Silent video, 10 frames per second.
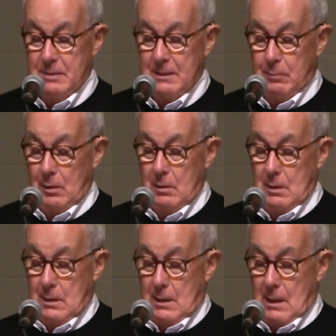people
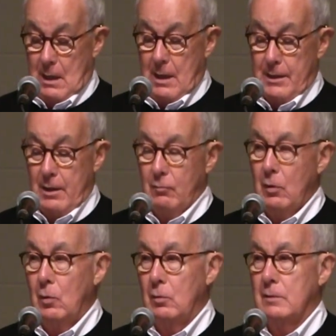on our
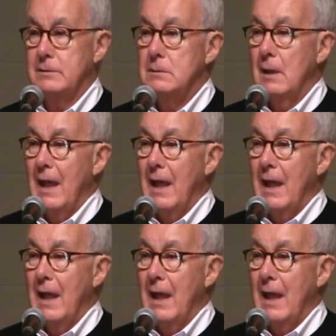rolls.